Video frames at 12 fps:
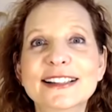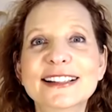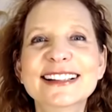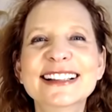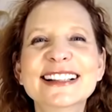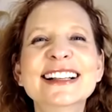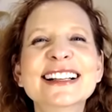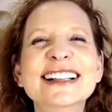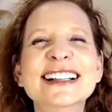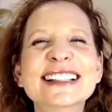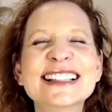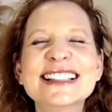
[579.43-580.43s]

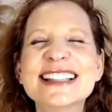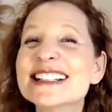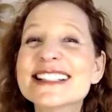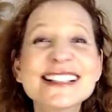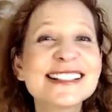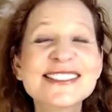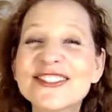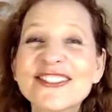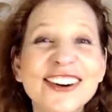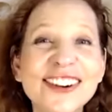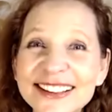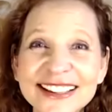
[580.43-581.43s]
That doesn't
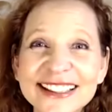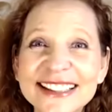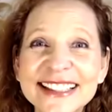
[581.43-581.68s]
work